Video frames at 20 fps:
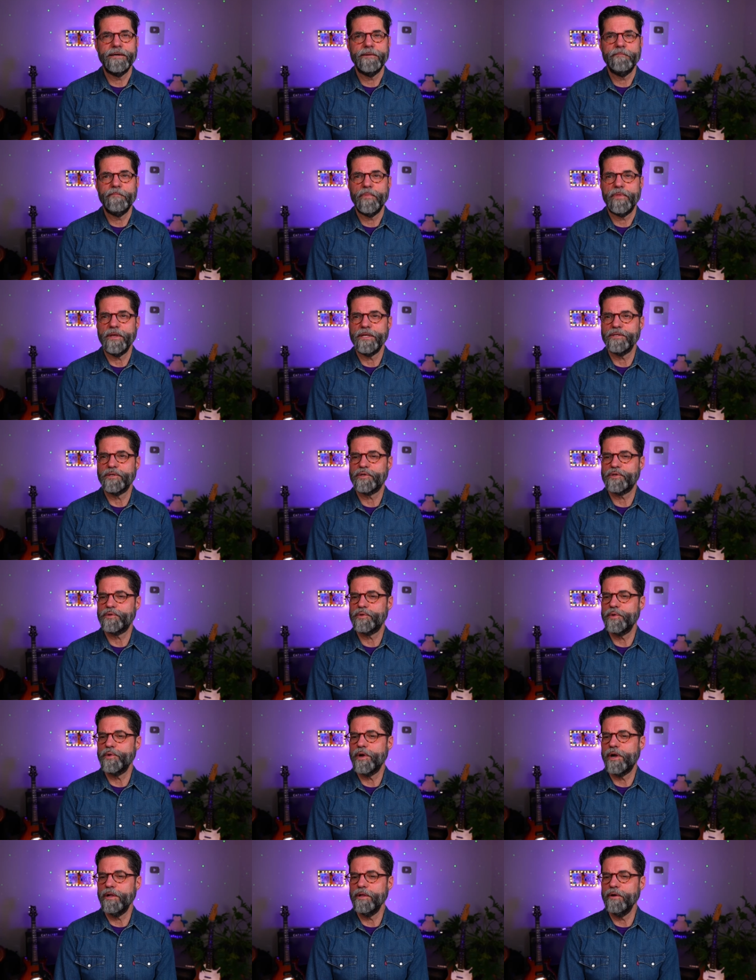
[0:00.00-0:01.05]
things
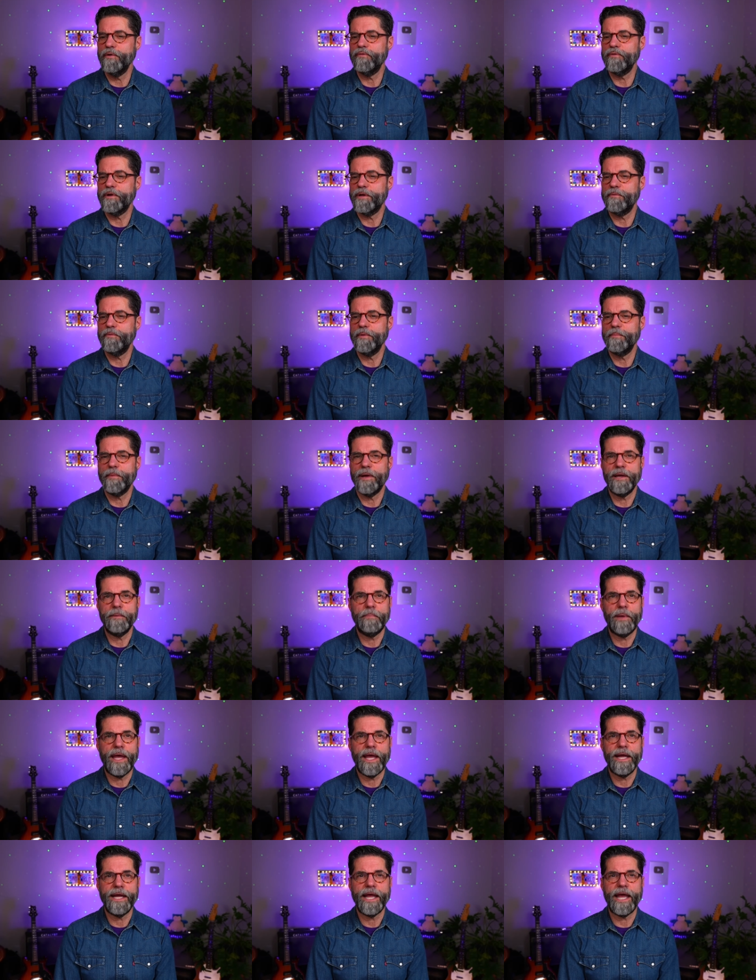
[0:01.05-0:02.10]
strewn all over it with my
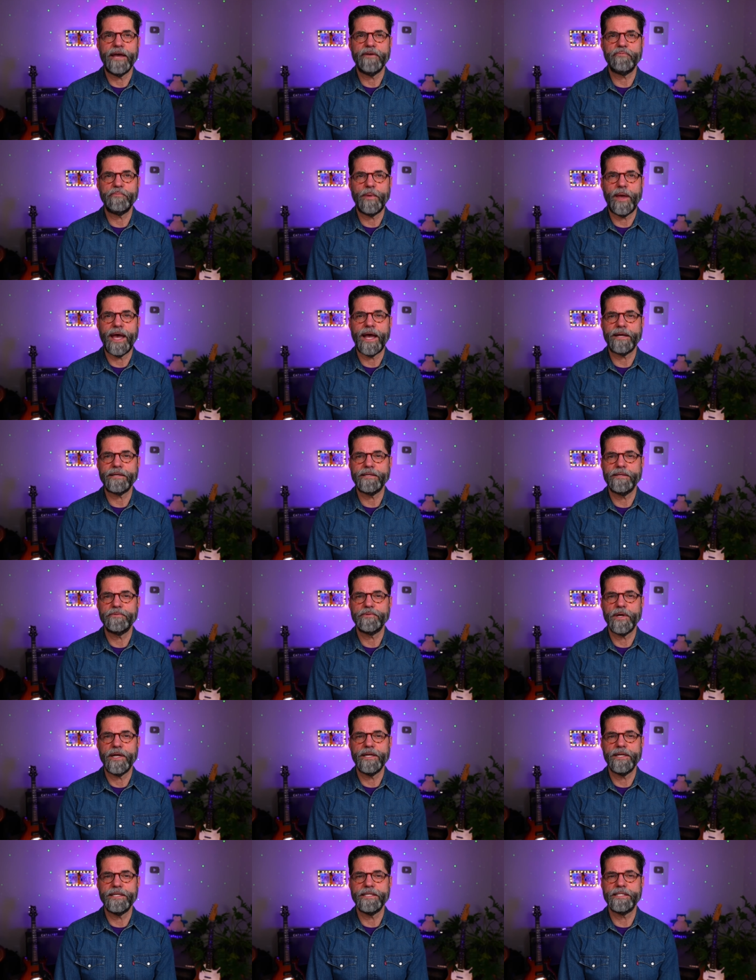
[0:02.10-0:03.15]
bag half packed,
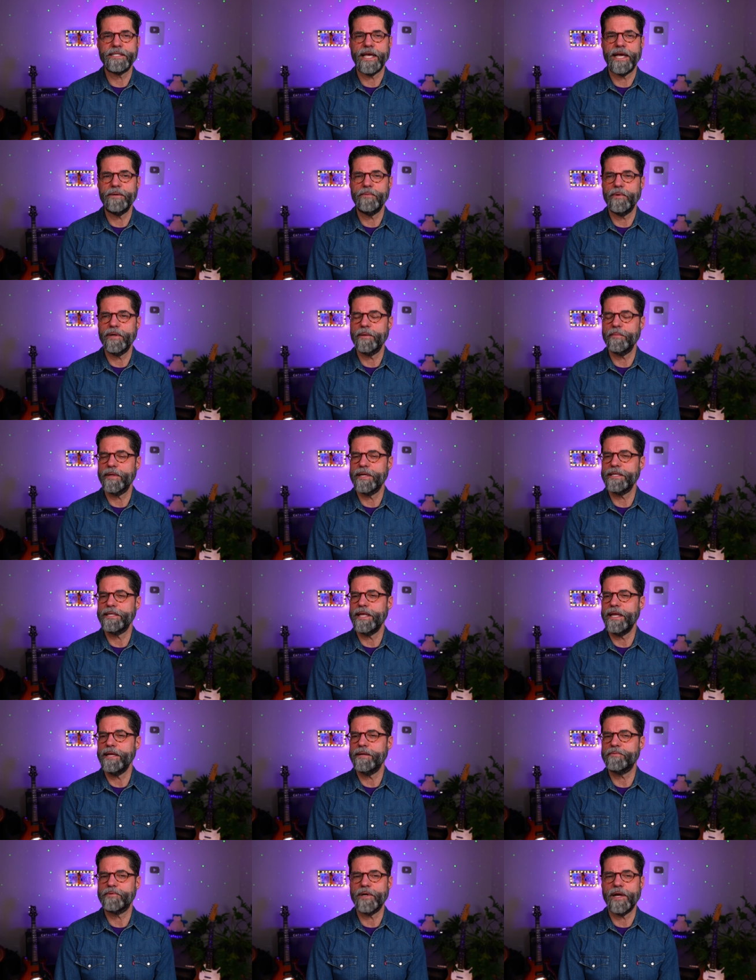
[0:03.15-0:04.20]
trying to decide what I'm going to
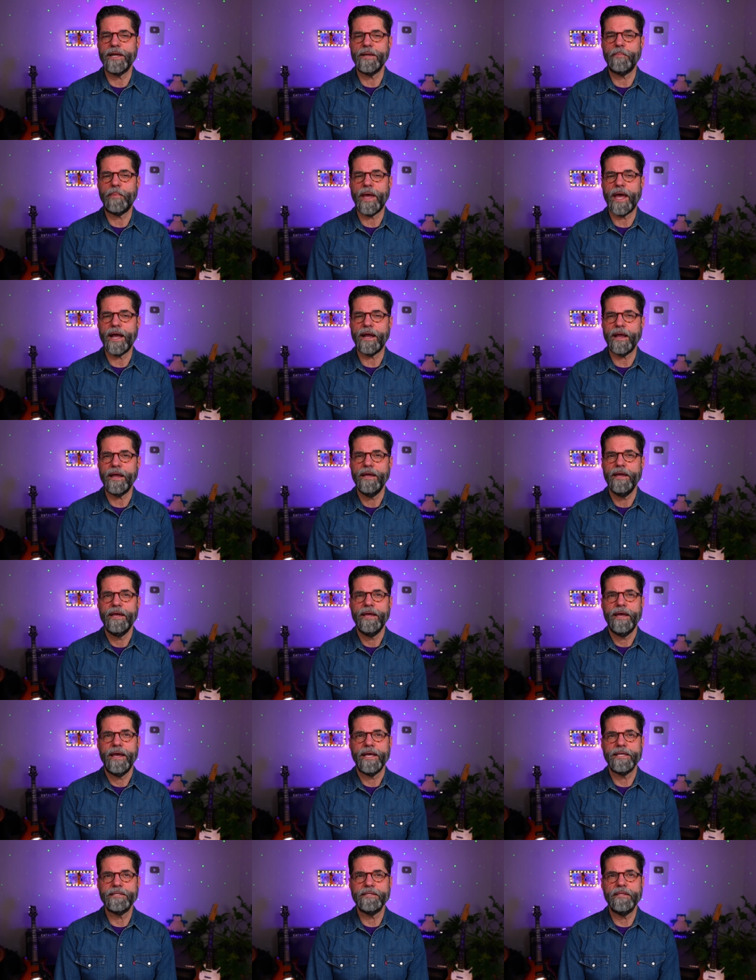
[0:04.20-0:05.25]
take, trying to pack
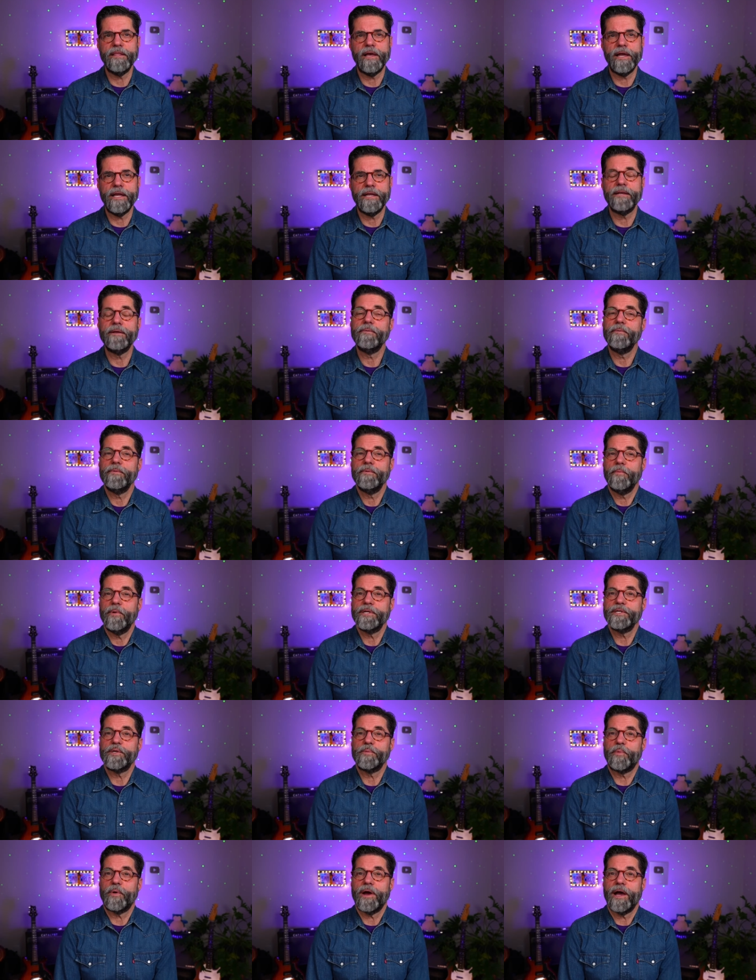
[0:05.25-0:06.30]
as light. What a
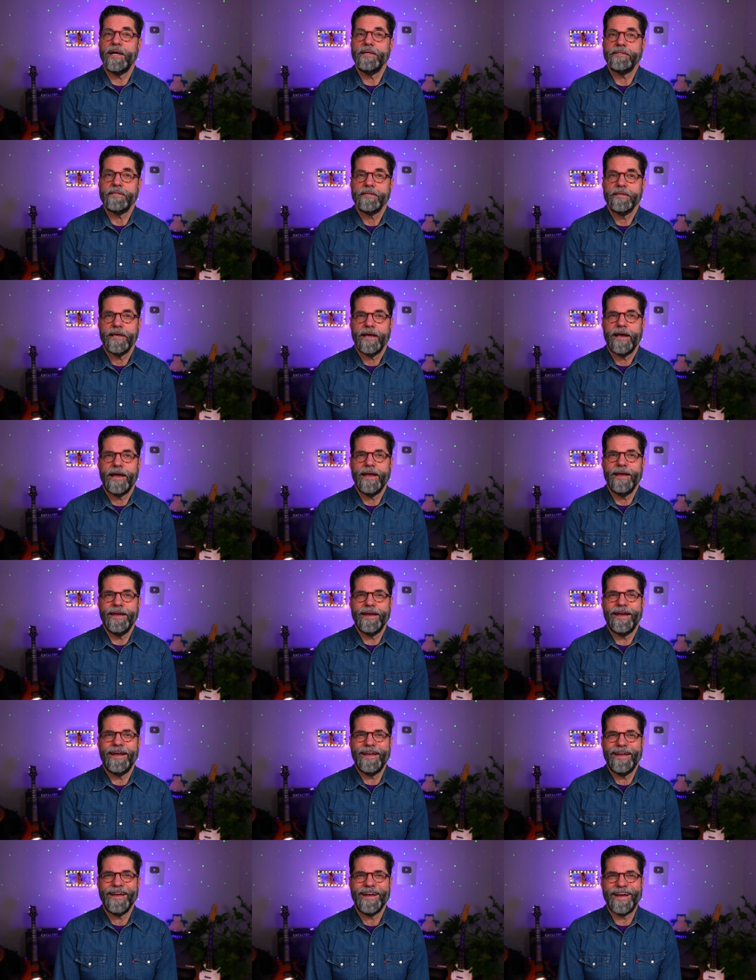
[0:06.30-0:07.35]
surprise. I
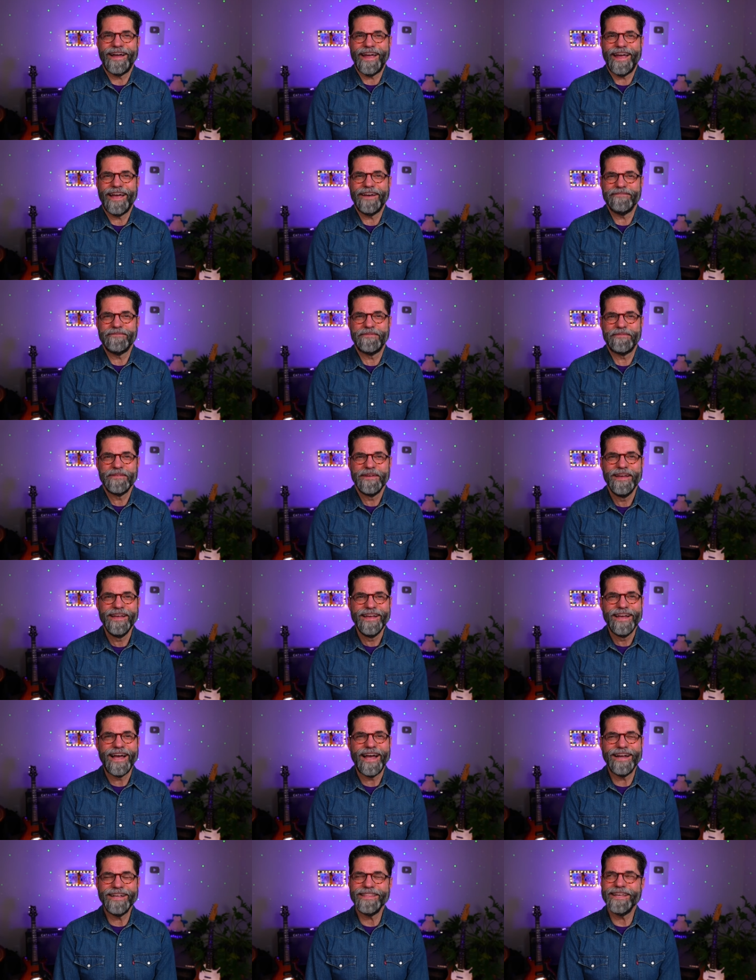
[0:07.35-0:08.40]

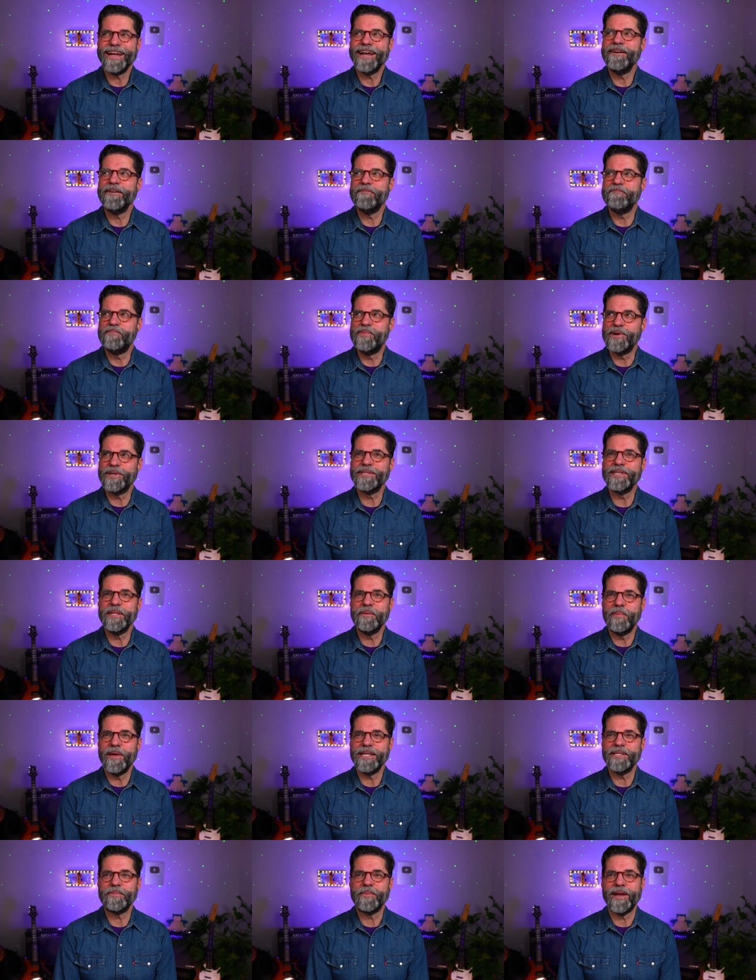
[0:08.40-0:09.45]
think I have books in the
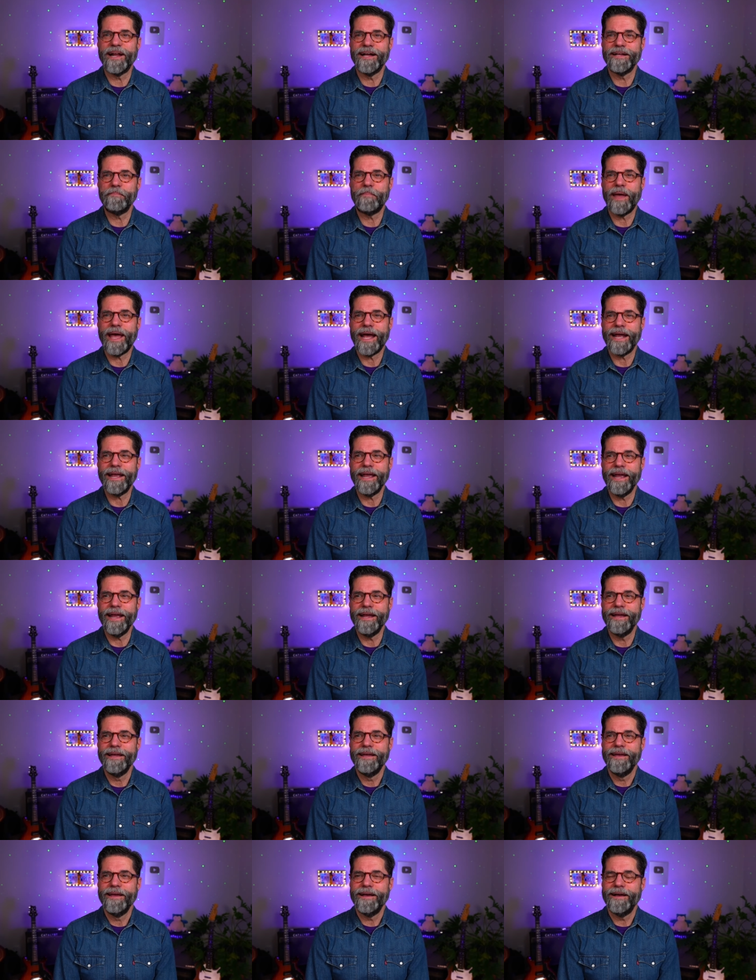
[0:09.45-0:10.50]
basement on packing.
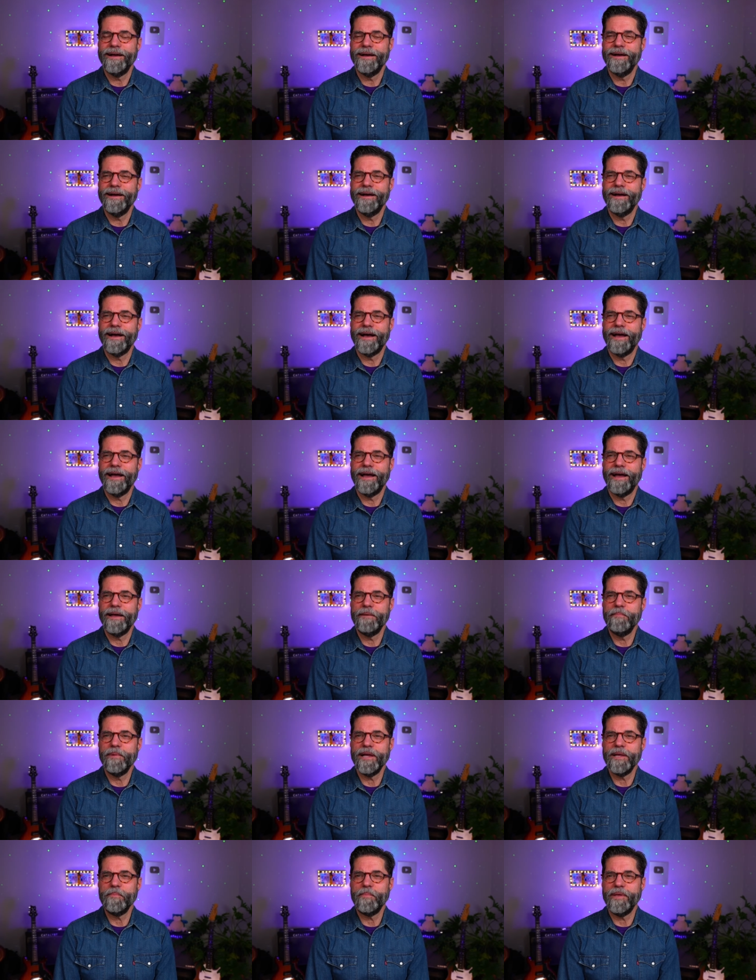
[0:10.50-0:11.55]
I
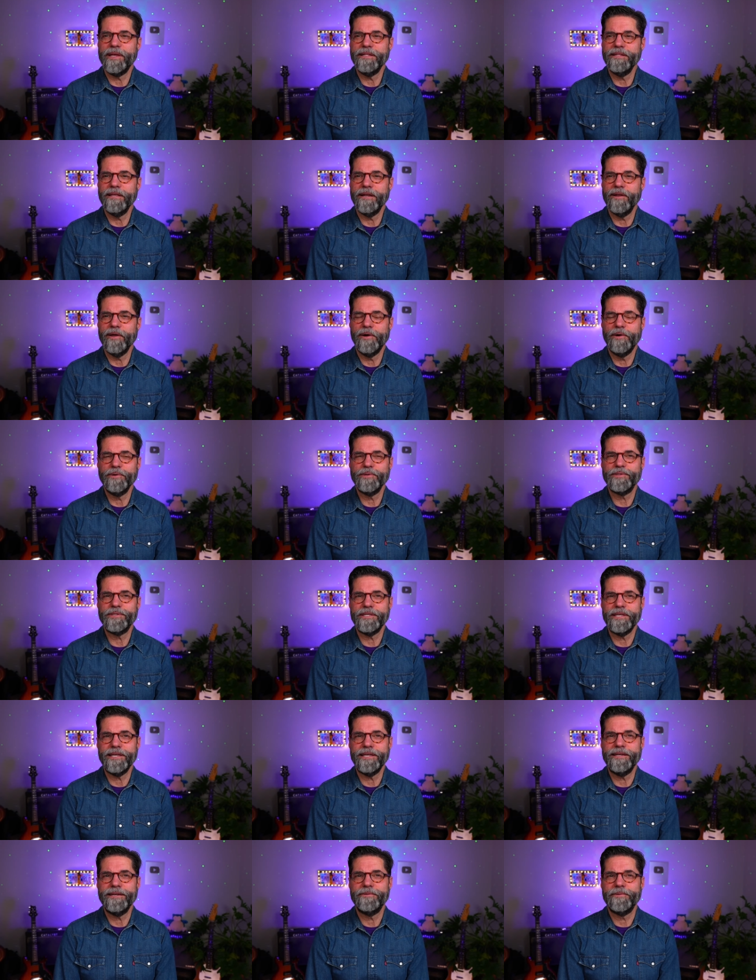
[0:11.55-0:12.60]
might be a little OC